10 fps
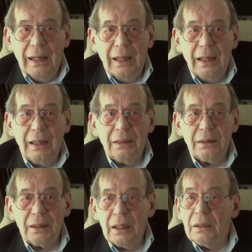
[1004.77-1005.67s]

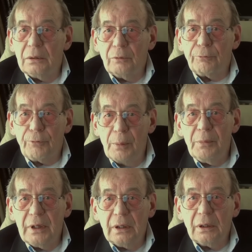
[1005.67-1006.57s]
And then
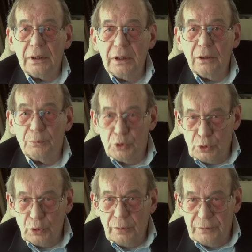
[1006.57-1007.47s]
from there, he
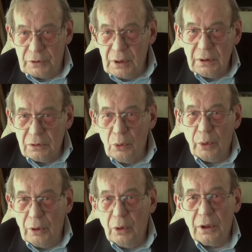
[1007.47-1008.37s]
observes things
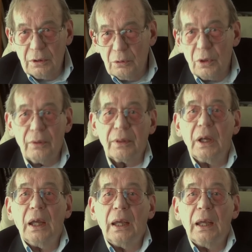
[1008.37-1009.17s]
going on Earth,